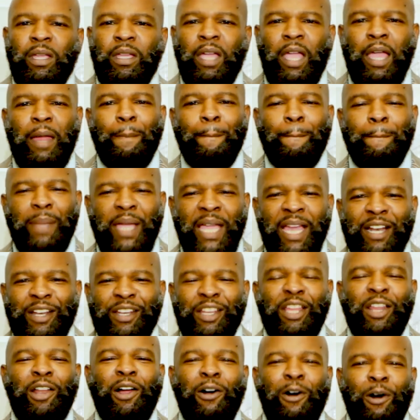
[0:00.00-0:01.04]
And betting
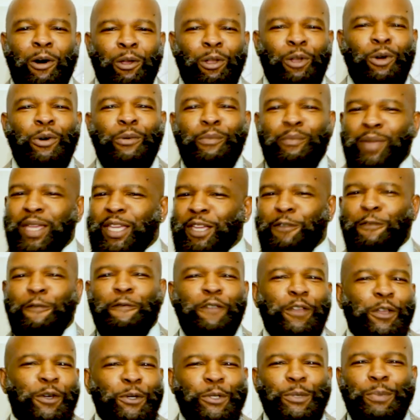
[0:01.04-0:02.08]
it all on me
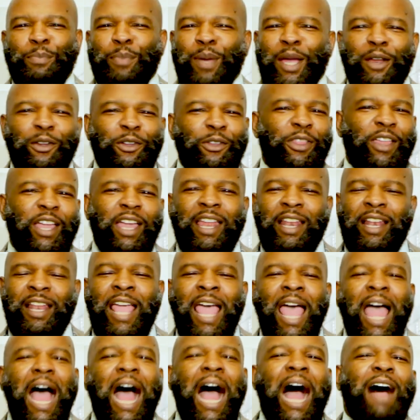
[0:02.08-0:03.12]
feels better than
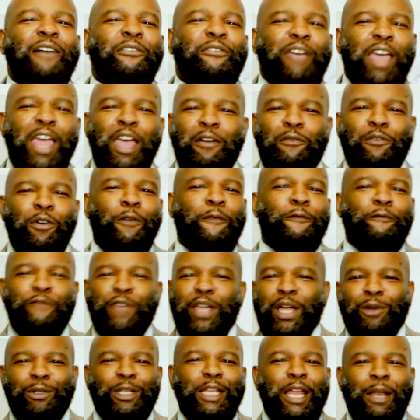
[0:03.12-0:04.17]
I've ever
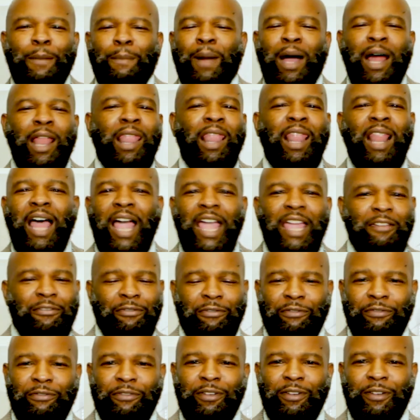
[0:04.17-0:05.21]
felt in my
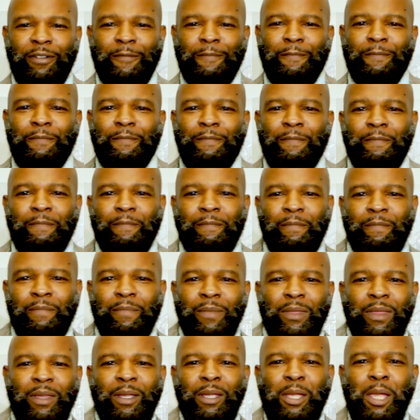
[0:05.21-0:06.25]
life.
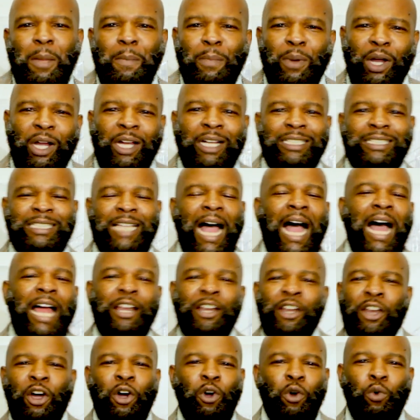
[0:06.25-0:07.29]
Because I
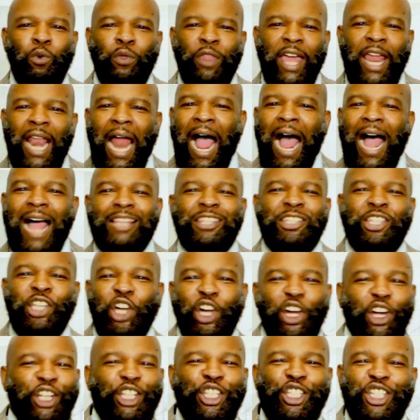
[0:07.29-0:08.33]
know that I
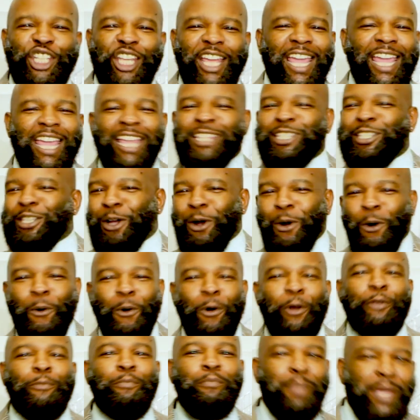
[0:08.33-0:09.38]
took a chance
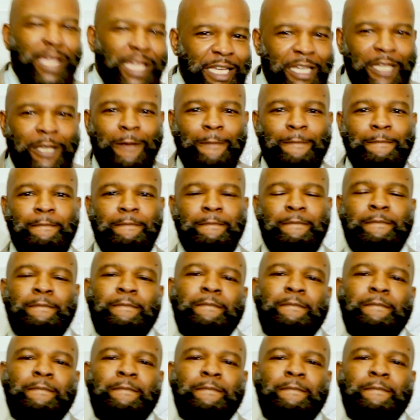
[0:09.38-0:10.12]
on me.